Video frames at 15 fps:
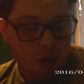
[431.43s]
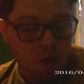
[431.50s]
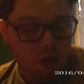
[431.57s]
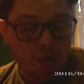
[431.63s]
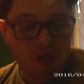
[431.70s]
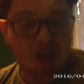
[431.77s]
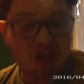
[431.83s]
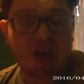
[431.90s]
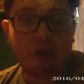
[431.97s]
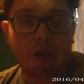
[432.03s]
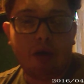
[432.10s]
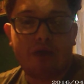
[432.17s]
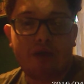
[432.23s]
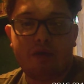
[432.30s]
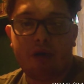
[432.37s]
it's the way
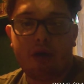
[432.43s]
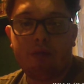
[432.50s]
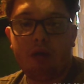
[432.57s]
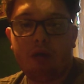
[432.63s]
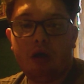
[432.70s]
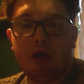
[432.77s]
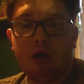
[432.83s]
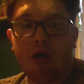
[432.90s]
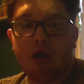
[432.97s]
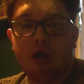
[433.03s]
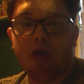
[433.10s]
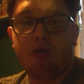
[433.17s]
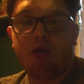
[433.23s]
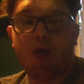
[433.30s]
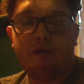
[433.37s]
you um,
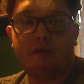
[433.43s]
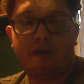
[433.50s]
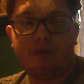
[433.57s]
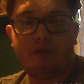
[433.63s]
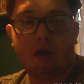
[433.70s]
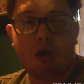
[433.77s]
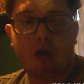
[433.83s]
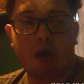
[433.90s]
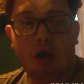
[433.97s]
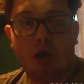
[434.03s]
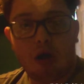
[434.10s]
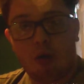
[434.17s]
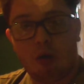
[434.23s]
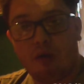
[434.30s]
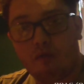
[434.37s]
communicate with
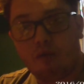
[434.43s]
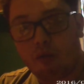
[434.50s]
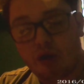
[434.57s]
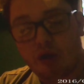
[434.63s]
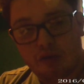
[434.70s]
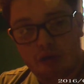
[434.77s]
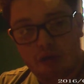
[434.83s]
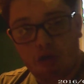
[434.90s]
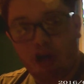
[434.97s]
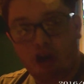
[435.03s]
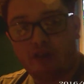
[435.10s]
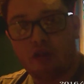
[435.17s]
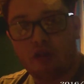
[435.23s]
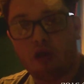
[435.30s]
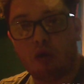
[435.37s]
them. You sort of
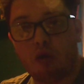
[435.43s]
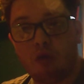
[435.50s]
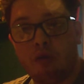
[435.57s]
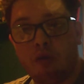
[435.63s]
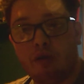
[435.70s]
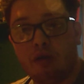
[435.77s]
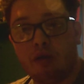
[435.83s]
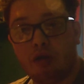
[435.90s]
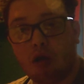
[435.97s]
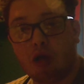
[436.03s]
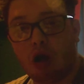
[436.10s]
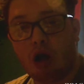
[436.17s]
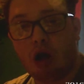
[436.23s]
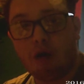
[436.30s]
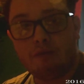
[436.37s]
have to with
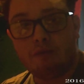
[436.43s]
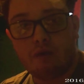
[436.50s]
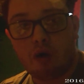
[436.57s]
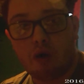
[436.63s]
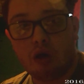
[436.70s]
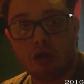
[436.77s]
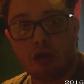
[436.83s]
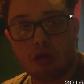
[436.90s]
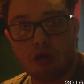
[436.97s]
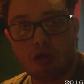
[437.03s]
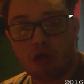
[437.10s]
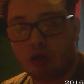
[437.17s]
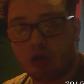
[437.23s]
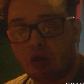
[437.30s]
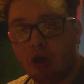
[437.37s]
with you have to talk to
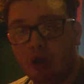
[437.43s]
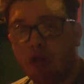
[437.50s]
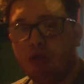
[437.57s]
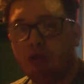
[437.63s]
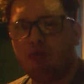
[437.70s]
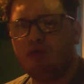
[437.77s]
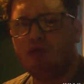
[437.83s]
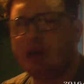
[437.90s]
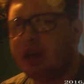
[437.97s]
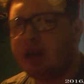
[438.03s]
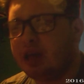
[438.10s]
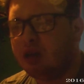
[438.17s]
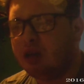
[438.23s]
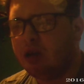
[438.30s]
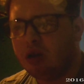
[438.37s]
them with a calm
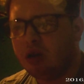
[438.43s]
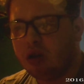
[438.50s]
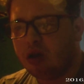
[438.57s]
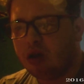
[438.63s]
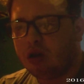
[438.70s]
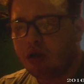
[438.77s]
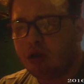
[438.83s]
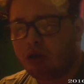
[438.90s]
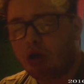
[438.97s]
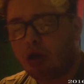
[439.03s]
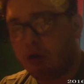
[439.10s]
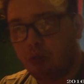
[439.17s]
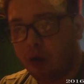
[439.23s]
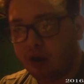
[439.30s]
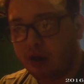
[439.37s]
voice. Just
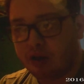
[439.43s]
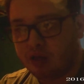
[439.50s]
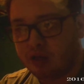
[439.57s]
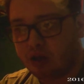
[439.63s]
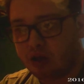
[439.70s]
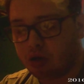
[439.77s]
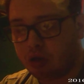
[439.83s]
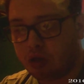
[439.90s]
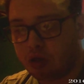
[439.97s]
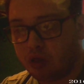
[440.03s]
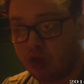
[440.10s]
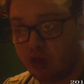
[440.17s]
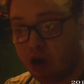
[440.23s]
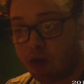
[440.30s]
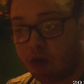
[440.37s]
don't really
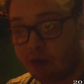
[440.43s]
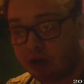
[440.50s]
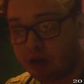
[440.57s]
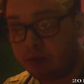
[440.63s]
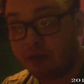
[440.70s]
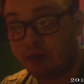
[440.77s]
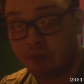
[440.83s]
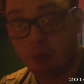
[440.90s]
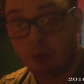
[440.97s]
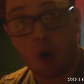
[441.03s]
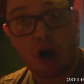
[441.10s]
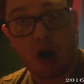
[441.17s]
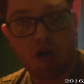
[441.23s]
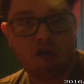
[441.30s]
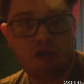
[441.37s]
don't or
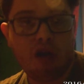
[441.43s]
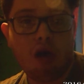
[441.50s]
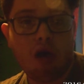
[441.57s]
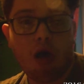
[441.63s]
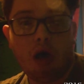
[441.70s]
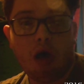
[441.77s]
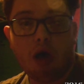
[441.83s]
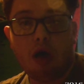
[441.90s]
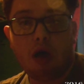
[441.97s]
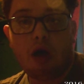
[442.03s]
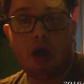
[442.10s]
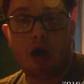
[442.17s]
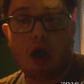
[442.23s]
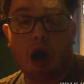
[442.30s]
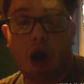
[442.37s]
anything because that'll
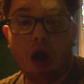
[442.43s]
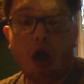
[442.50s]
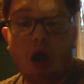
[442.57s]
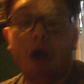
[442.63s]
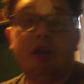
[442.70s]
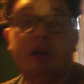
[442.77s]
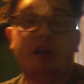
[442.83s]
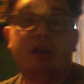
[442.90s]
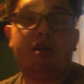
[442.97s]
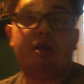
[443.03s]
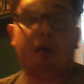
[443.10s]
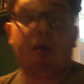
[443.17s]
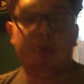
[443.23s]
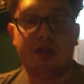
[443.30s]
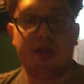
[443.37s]
make me even more angry.
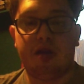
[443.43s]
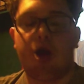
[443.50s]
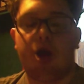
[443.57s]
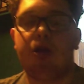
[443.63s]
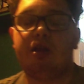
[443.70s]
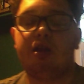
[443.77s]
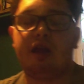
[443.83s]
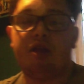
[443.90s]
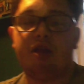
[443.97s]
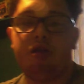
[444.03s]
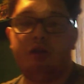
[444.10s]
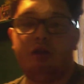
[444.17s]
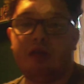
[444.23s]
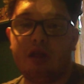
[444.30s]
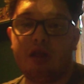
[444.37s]
I,
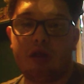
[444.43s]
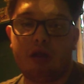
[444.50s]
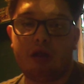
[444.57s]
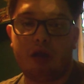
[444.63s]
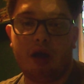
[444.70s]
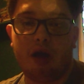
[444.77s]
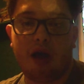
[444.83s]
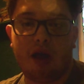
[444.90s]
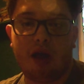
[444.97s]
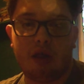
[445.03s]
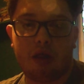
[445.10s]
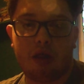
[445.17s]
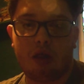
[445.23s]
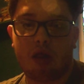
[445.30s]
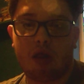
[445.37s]
I only I'm
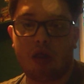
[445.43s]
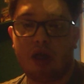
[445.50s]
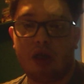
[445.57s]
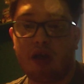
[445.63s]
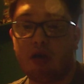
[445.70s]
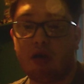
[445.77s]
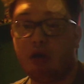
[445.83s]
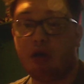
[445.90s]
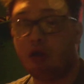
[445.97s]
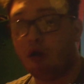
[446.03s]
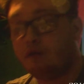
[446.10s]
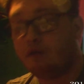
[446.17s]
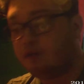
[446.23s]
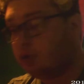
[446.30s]
only telling you this